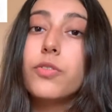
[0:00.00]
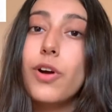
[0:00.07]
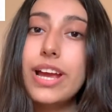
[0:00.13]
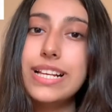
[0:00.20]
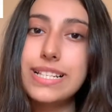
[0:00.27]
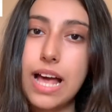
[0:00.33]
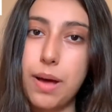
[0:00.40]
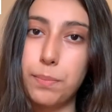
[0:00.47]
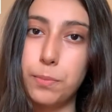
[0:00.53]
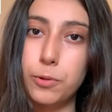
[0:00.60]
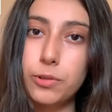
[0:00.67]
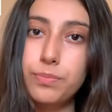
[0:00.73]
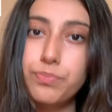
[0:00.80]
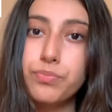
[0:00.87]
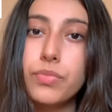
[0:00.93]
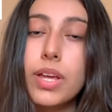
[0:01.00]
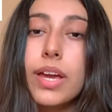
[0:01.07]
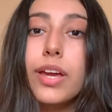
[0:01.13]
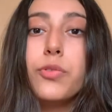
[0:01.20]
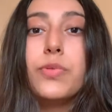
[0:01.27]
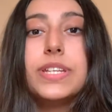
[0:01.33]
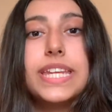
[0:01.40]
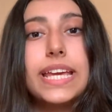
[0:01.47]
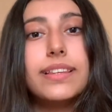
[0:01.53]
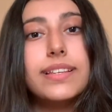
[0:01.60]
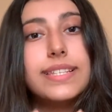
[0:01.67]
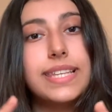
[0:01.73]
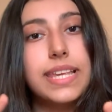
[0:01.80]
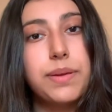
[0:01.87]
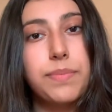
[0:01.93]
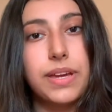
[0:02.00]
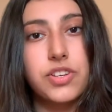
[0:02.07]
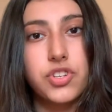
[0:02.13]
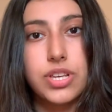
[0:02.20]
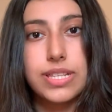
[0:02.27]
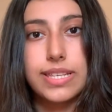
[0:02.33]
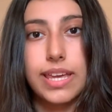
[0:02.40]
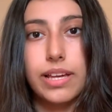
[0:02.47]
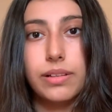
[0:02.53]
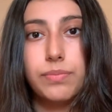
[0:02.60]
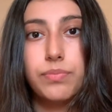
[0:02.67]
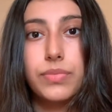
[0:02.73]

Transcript: For example, if we take the C major scale,